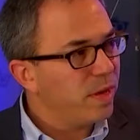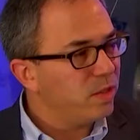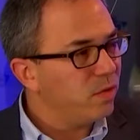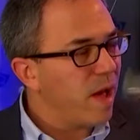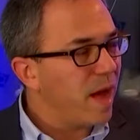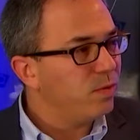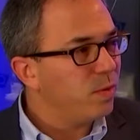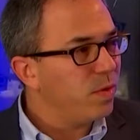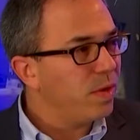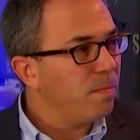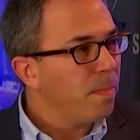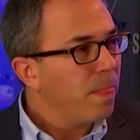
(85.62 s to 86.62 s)
we interact
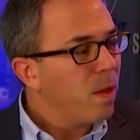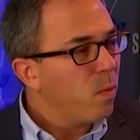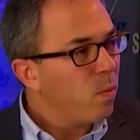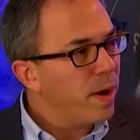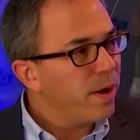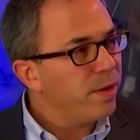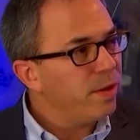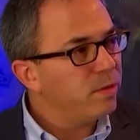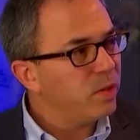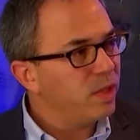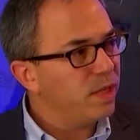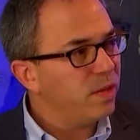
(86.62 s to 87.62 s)
with it, where do
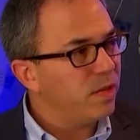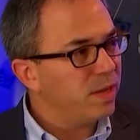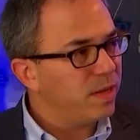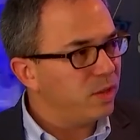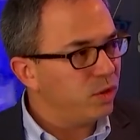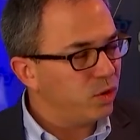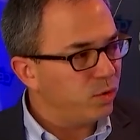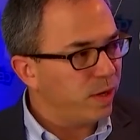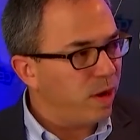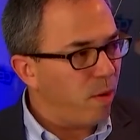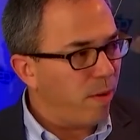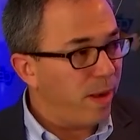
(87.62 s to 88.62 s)
you see the industry
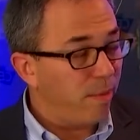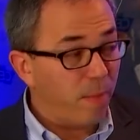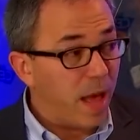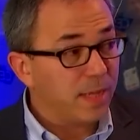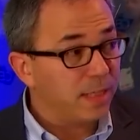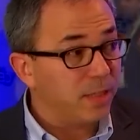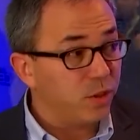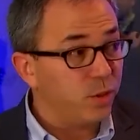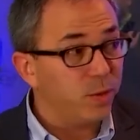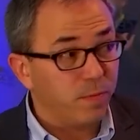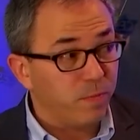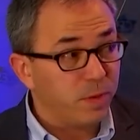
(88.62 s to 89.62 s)
going? I see
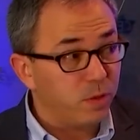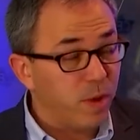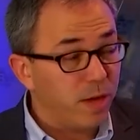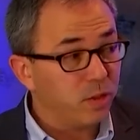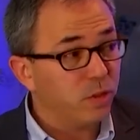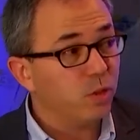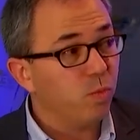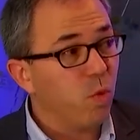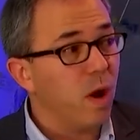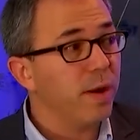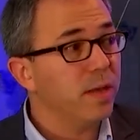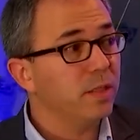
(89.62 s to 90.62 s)
two different directions.
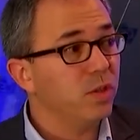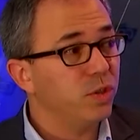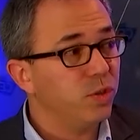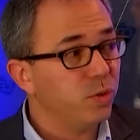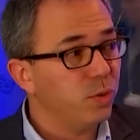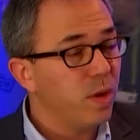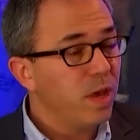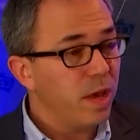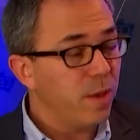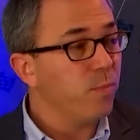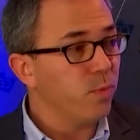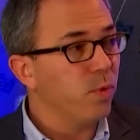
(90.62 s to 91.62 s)
One is to
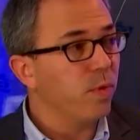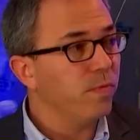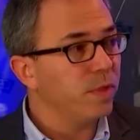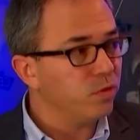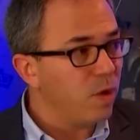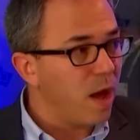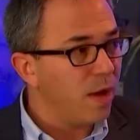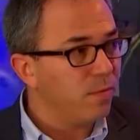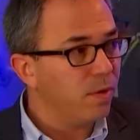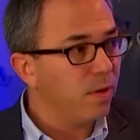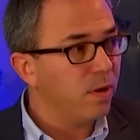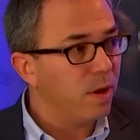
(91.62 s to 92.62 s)
improve the
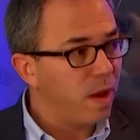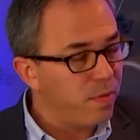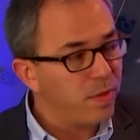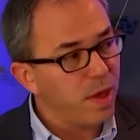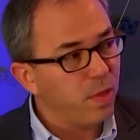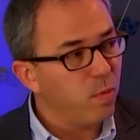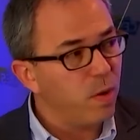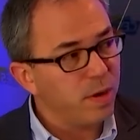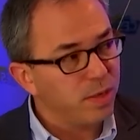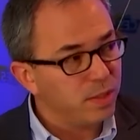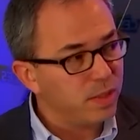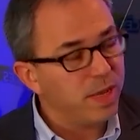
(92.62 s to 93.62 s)
driver, and the other
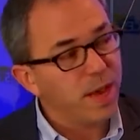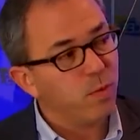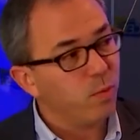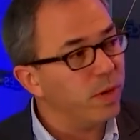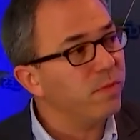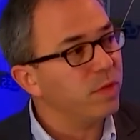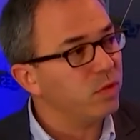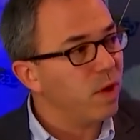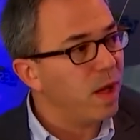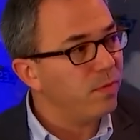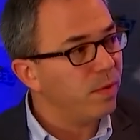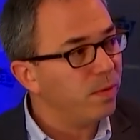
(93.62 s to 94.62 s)
one is to get rid of the
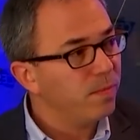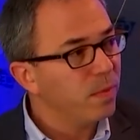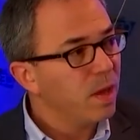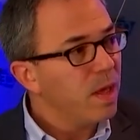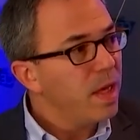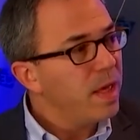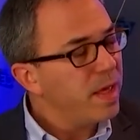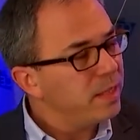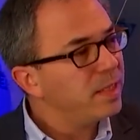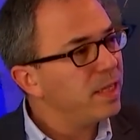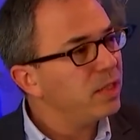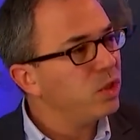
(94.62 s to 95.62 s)
driver.
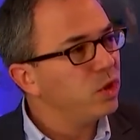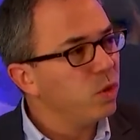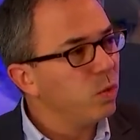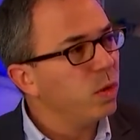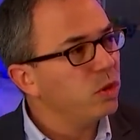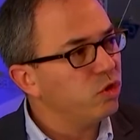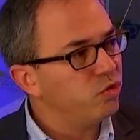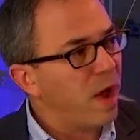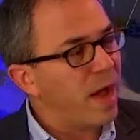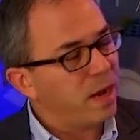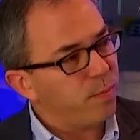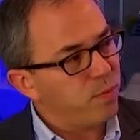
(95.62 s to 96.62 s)
Is this dual
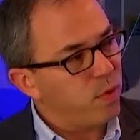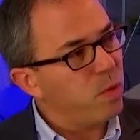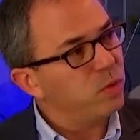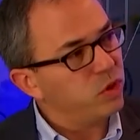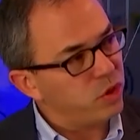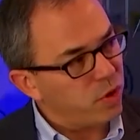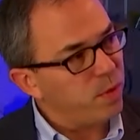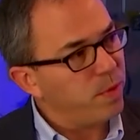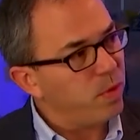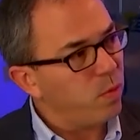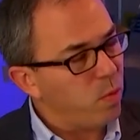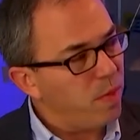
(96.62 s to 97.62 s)
track approach going to
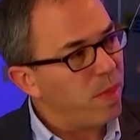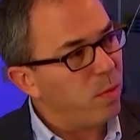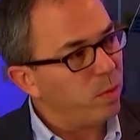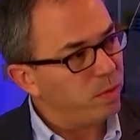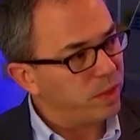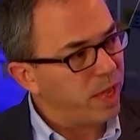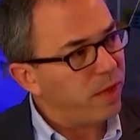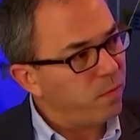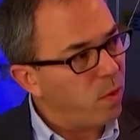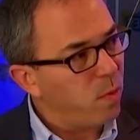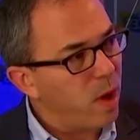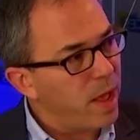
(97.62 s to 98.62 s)
be the one that we'll take
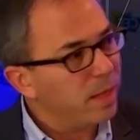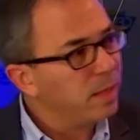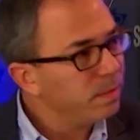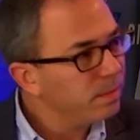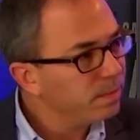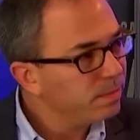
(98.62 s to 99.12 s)
for a while?